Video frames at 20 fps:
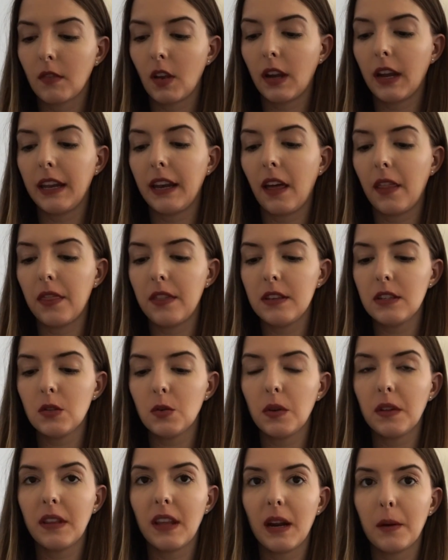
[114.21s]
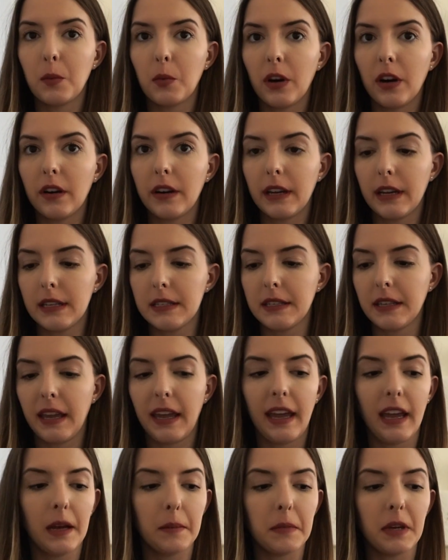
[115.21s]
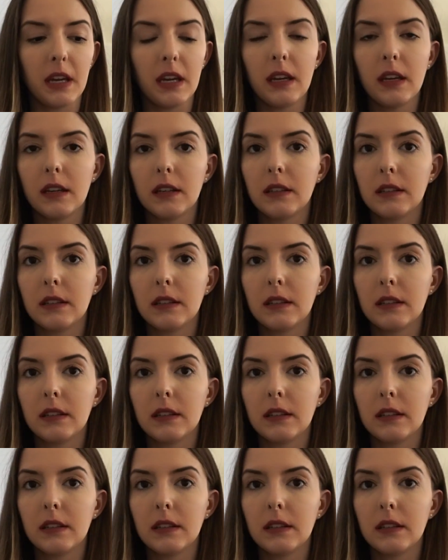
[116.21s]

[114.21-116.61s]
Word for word: Okay, now this one that I'm wearing is Cami.